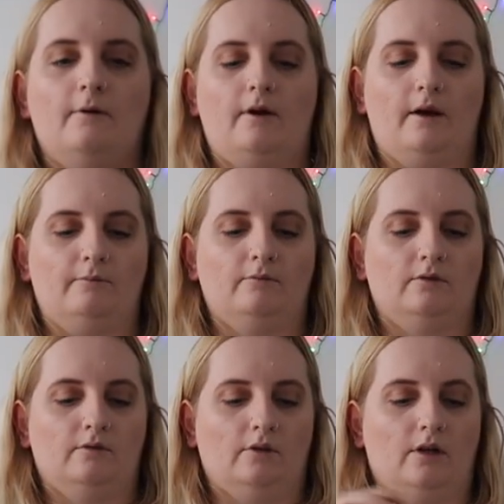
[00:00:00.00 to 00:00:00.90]

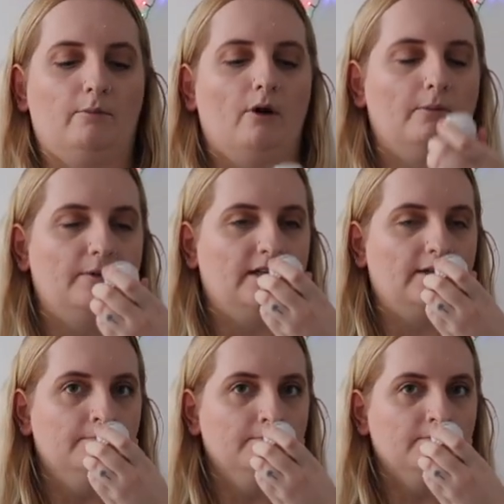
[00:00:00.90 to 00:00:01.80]
like
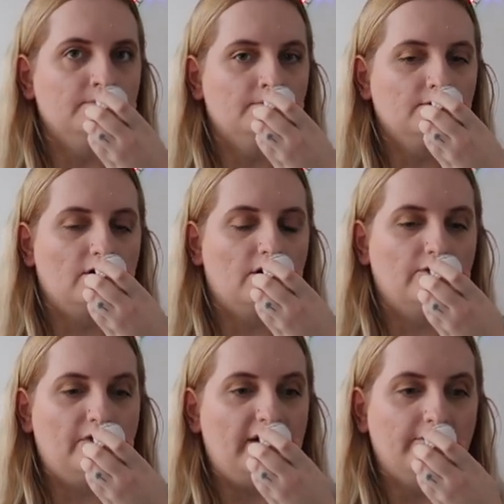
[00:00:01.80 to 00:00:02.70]
popular
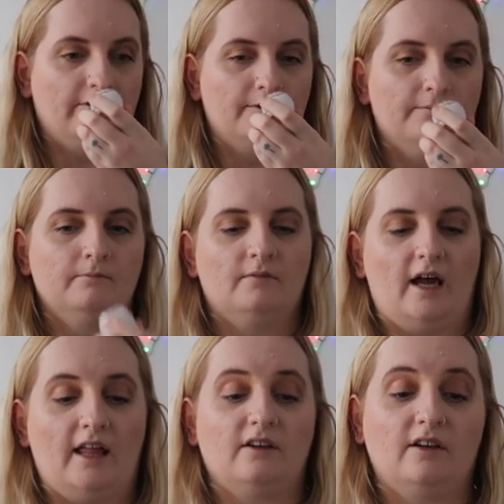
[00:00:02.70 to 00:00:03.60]
cult favourite,
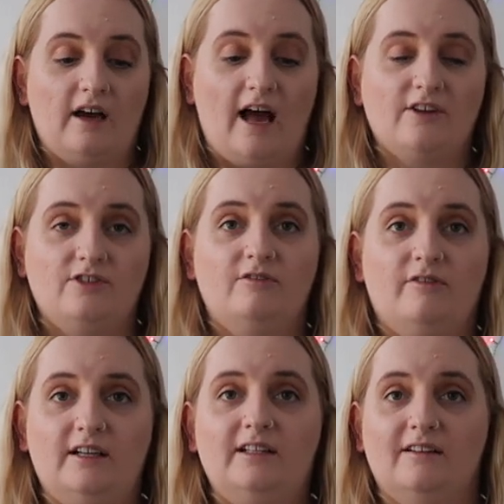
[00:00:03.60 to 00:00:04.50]
and I actually
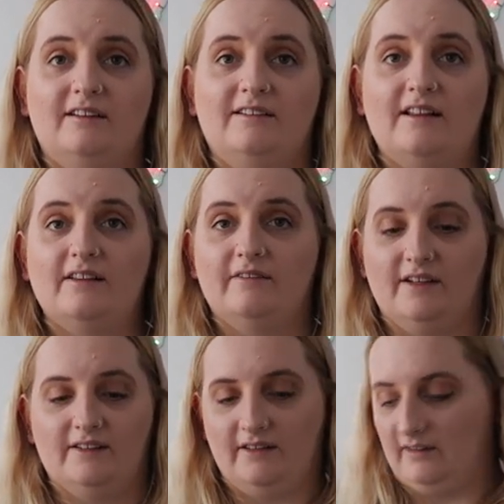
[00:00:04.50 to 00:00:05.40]
really like the scent of
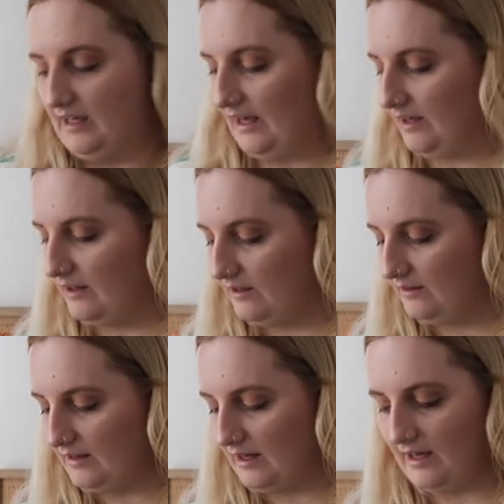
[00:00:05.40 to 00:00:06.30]
it. So yeah,
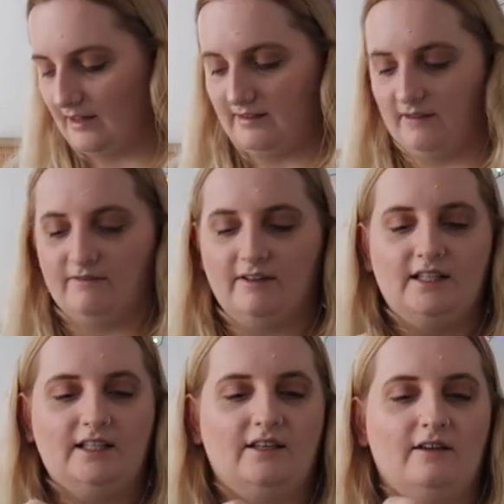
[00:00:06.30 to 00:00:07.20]
that is a
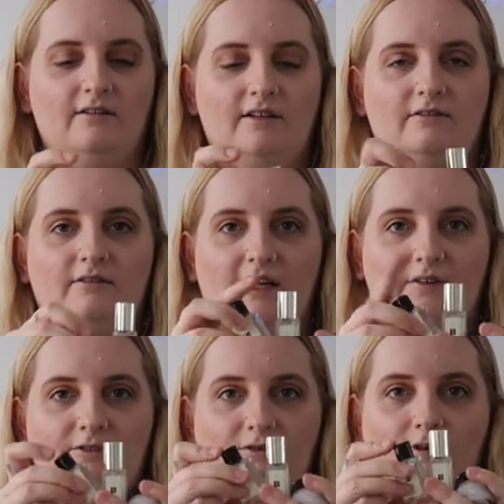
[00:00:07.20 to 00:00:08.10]
really cute little
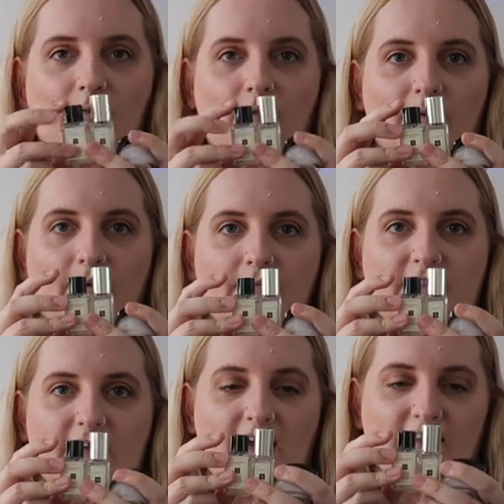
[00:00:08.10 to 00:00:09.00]
gift from my mum and
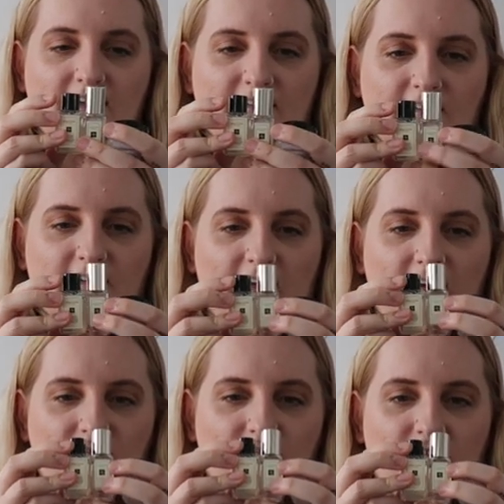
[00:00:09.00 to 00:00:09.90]
dad as an
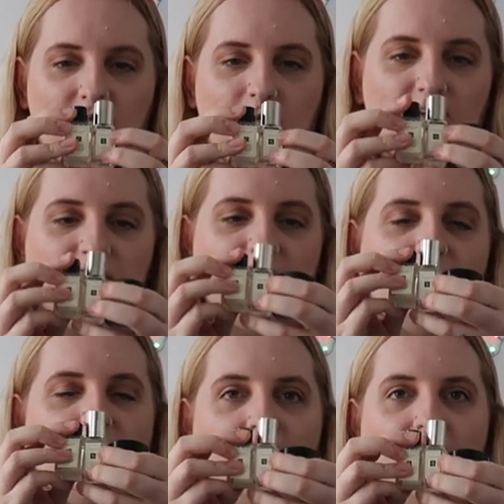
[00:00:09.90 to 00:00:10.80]
extra little present,
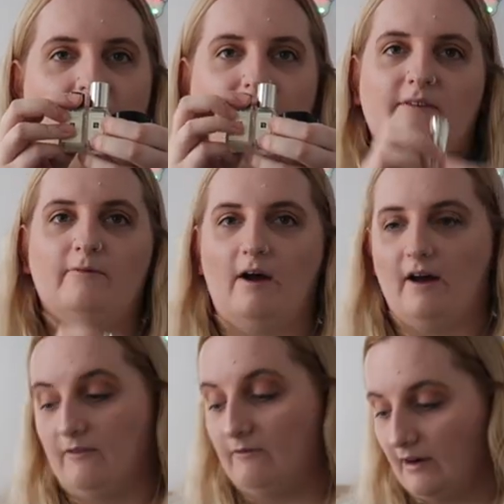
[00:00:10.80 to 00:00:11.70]
and
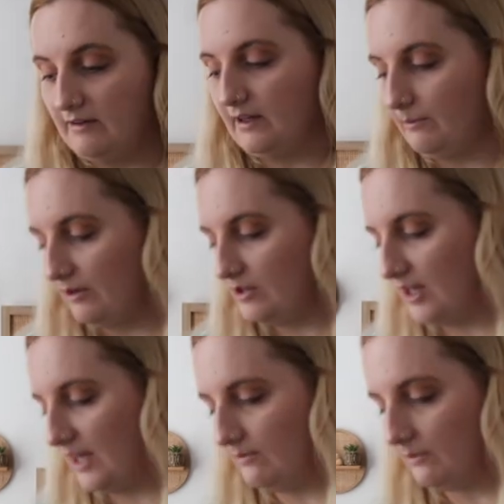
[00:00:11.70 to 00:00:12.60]
a very
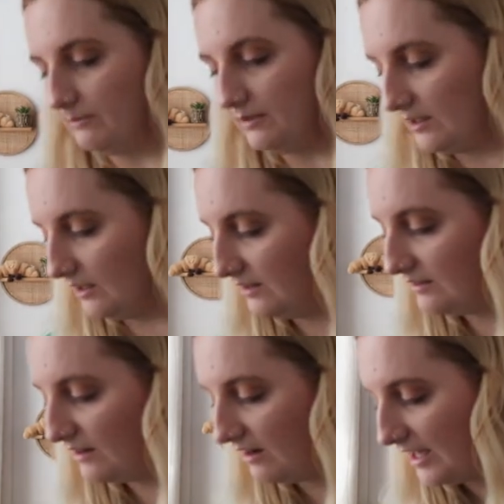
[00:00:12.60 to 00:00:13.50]
appreciated one because
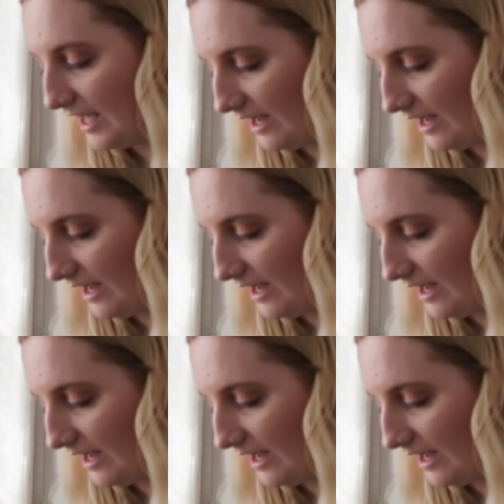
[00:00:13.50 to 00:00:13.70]
I